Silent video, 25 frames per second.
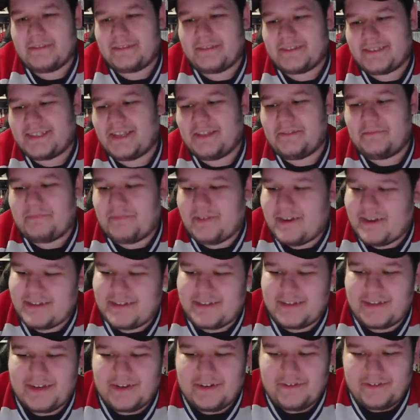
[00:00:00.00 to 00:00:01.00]
the
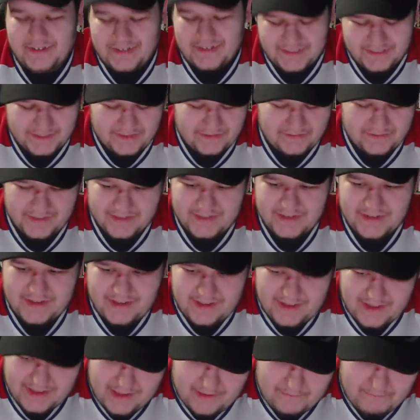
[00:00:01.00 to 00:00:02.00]
celebration, you know, he deserves it.
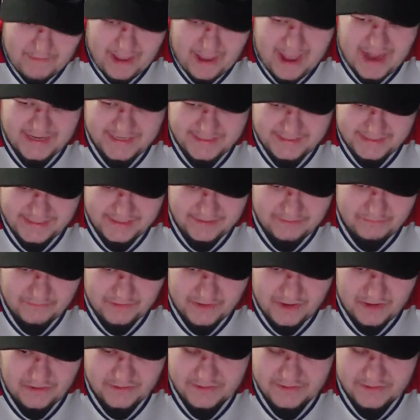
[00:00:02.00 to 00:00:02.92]
Mac is him, bro.